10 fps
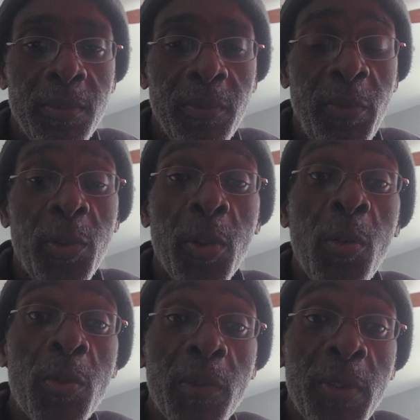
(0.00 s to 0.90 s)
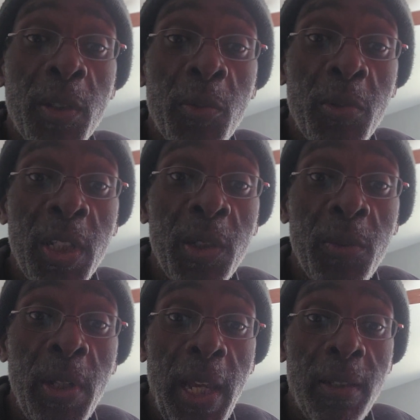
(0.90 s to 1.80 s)
For those of us who can
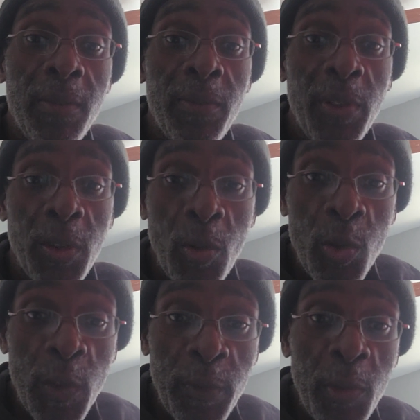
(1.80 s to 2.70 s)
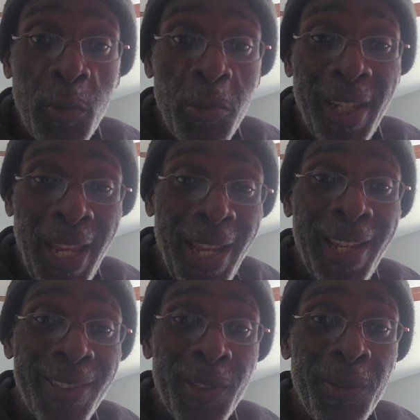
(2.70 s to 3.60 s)
do that, for those of you who
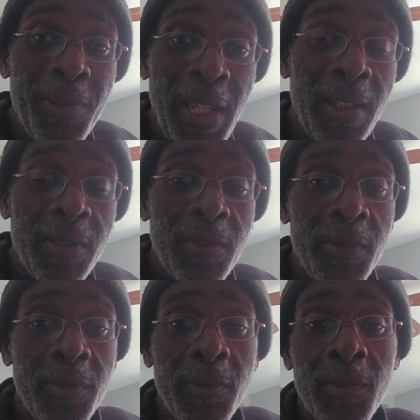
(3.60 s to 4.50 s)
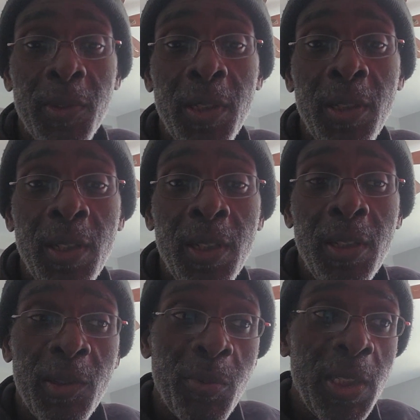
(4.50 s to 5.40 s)
can do that,
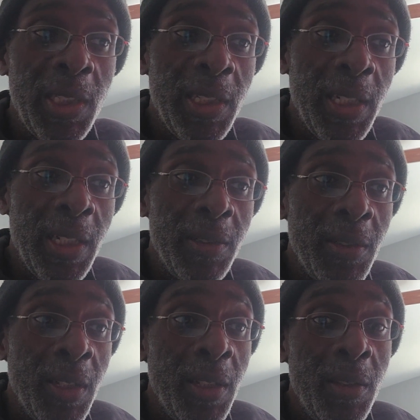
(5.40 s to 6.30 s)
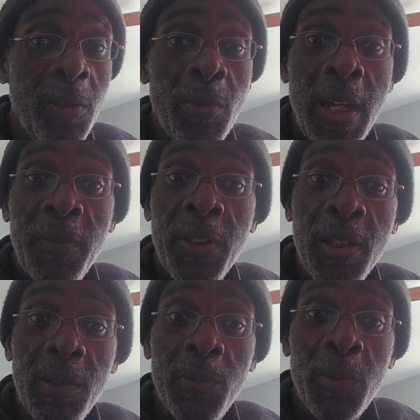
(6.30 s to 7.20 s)
because once again, you have
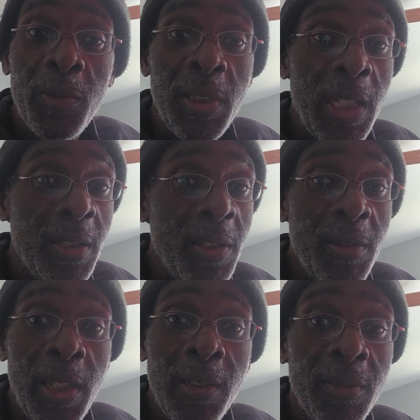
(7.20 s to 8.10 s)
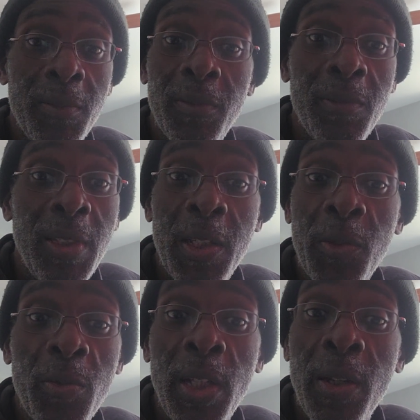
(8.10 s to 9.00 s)
some that's
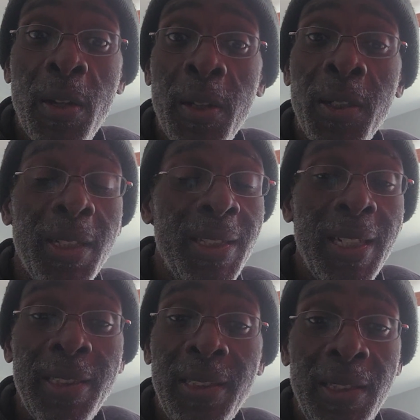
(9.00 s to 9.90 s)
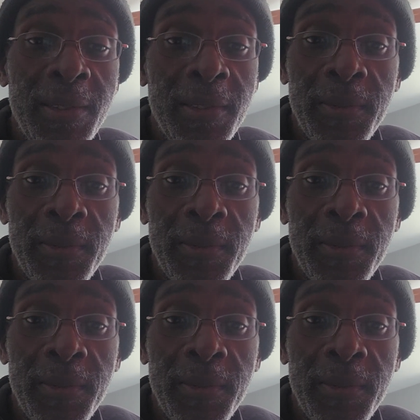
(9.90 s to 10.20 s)
who they are. That's it.